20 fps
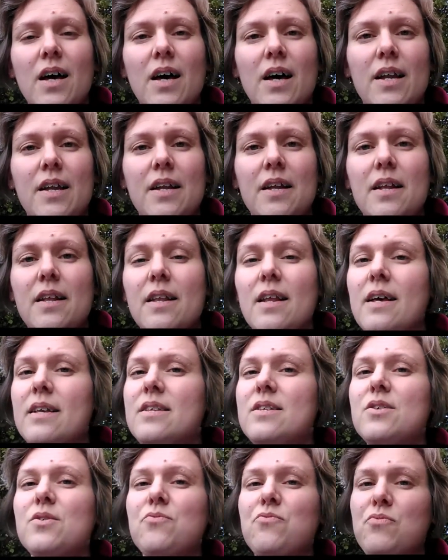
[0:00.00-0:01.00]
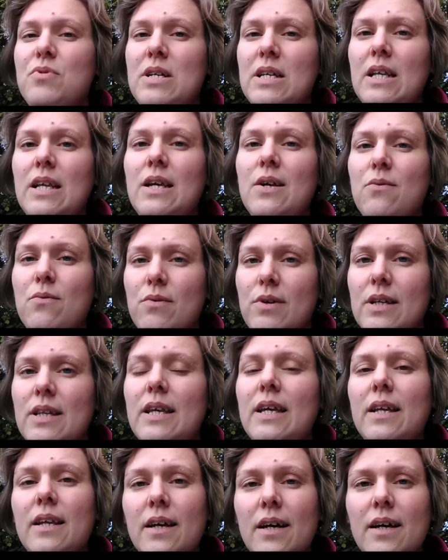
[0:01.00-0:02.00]
And that's a really,
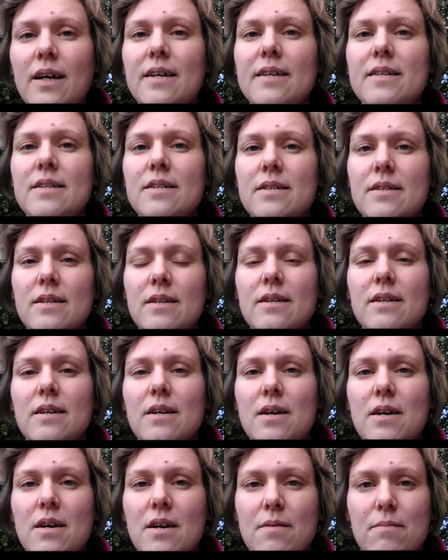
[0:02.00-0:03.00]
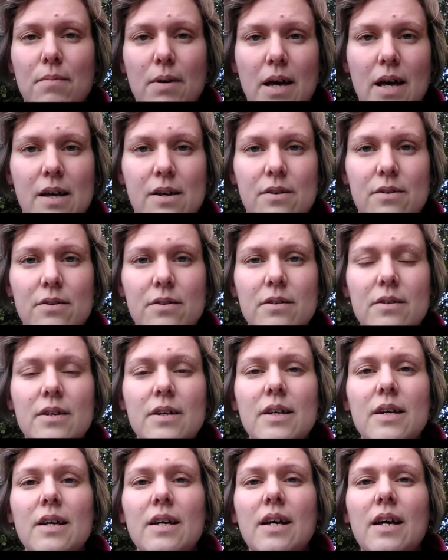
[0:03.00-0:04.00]
really nice pattern.
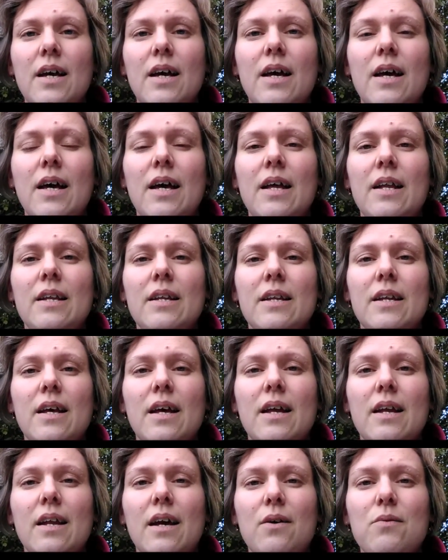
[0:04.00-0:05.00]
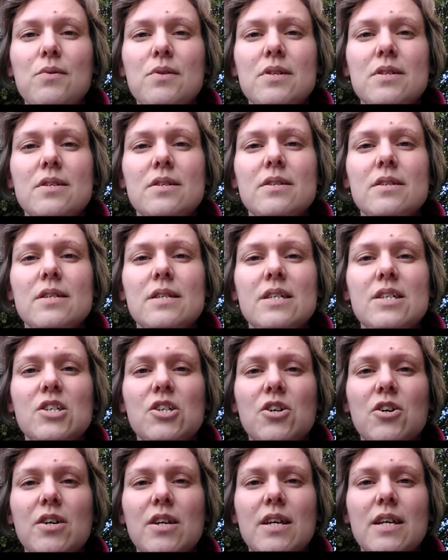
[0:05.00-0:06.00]
And, and I was
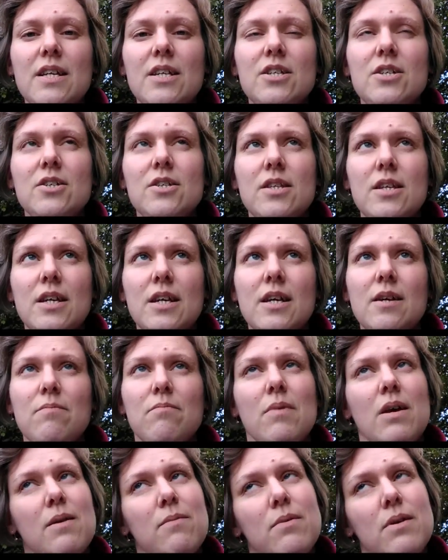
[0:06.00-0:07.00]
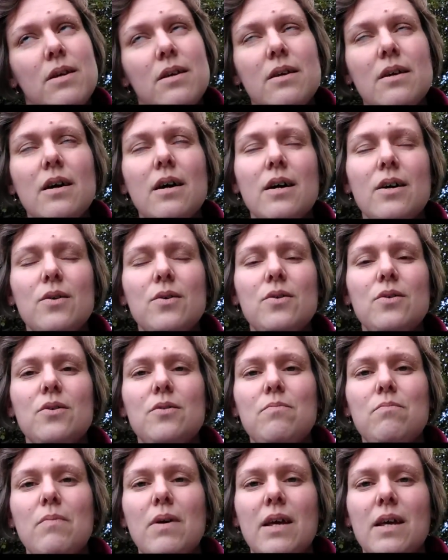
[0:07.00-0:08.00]
starting to think maybe I
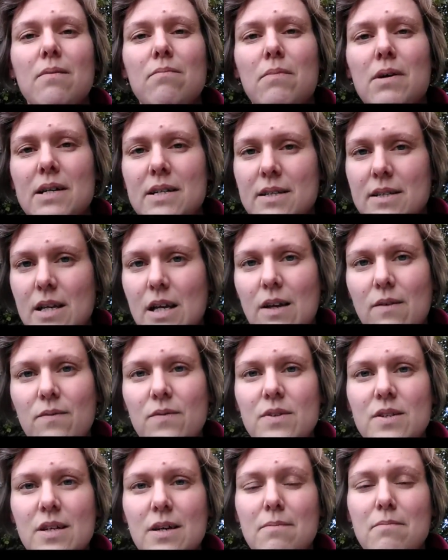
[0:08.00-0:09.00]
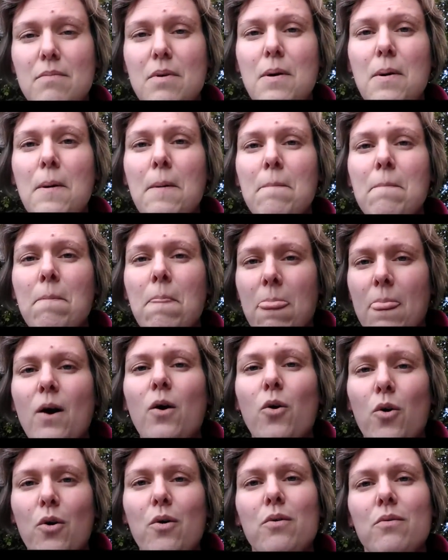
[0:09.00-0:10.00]
could make myself some
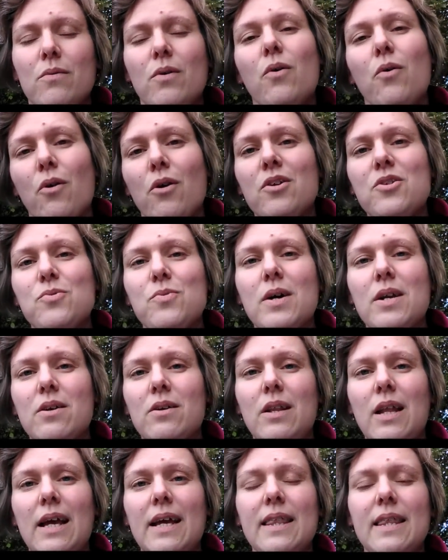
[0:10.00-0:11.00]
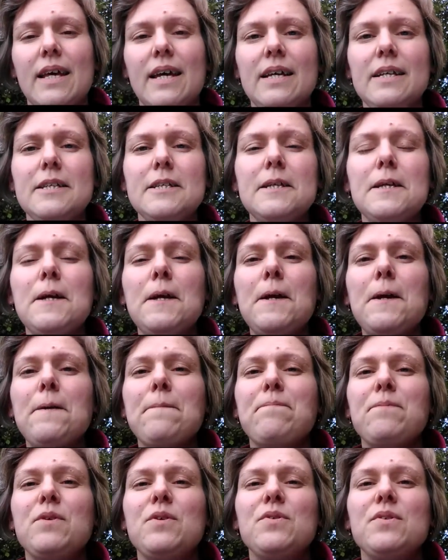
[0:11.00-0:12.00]
or, or a sweater like that
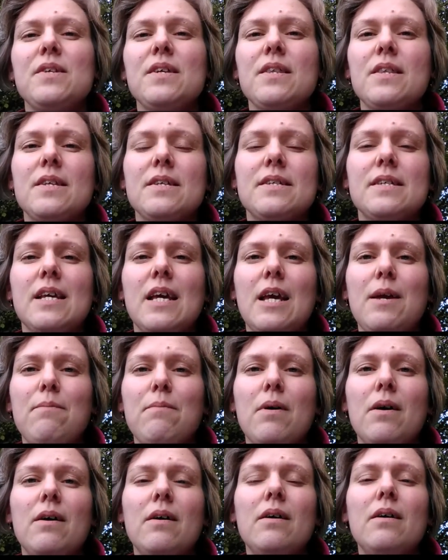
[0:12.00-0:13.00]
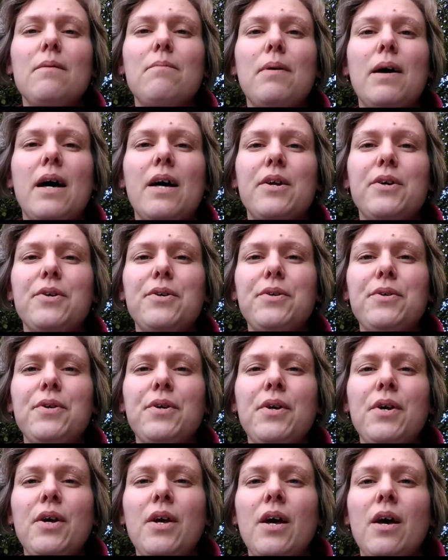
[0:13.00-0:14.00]
using the same pattern.
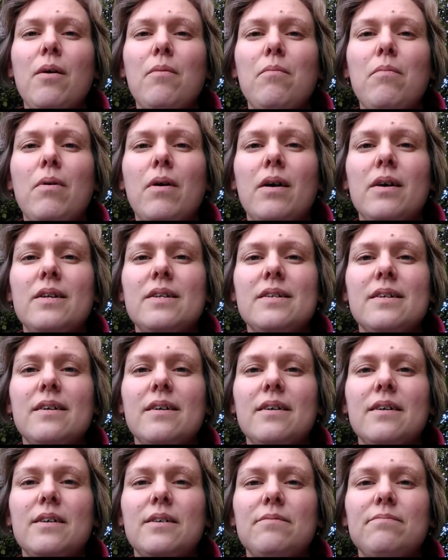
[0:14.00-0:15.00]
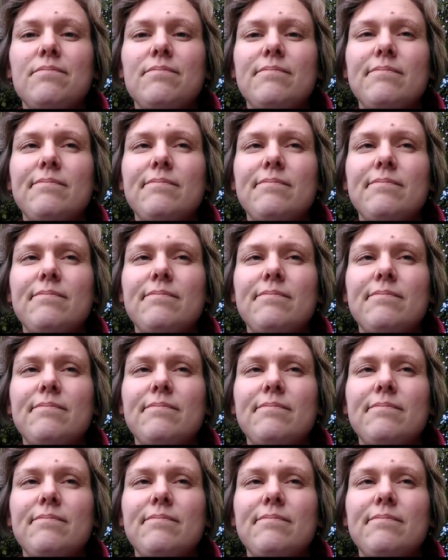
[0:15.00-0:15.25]
But, uh,